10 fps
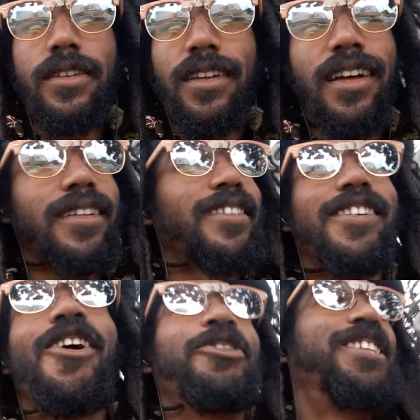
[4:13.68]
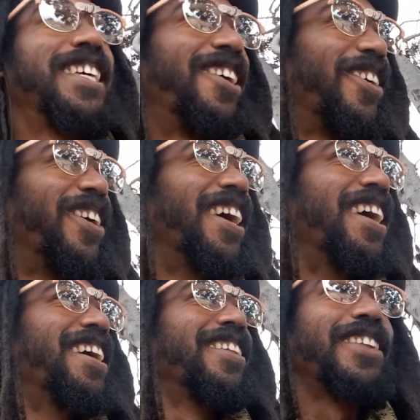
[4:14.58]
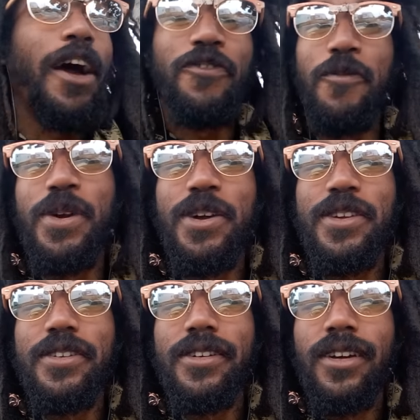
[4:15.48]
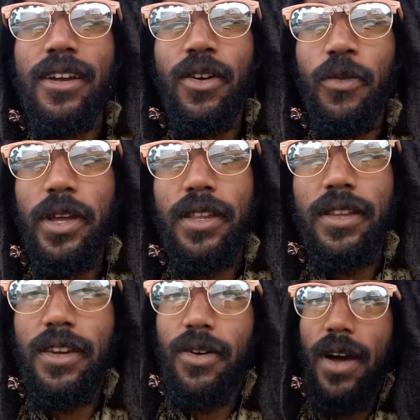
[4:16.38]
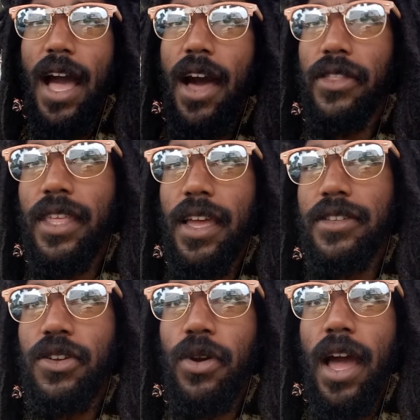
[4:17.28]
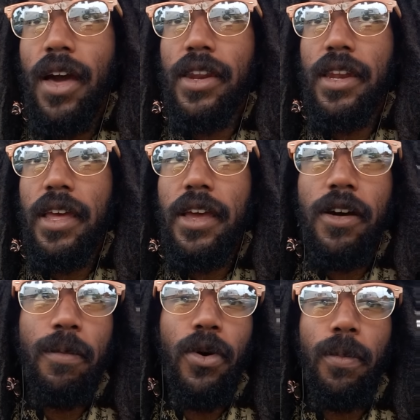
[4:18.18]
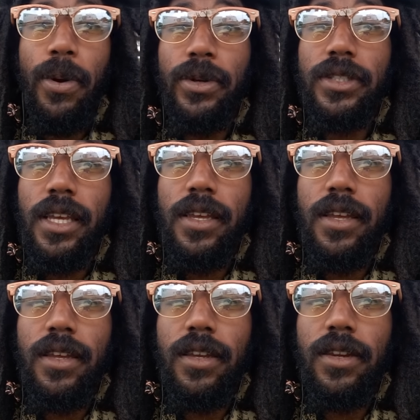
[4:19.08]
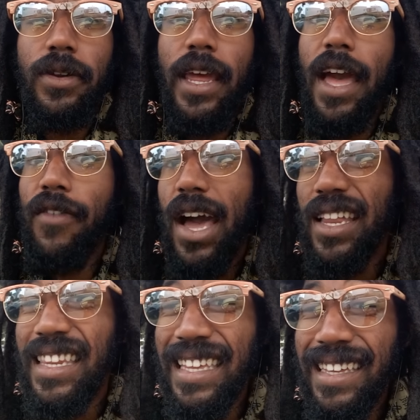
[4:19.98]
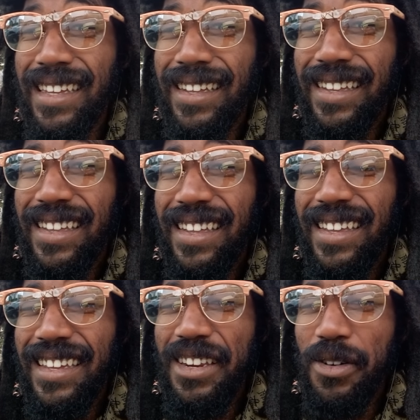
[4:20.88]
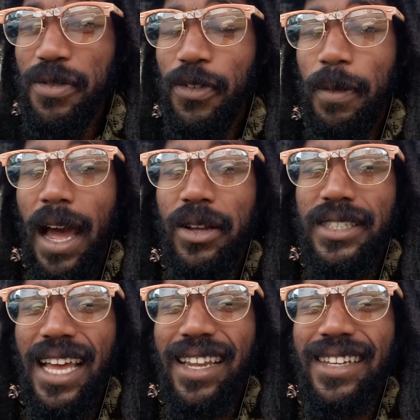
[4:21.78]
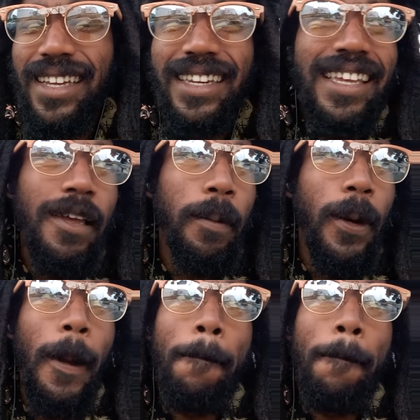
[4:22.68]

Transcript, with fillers: I always say we're, they're not familiar with, you know, how things go down in the elbow per se. You know, they have idea, you know, from the outside looking in, but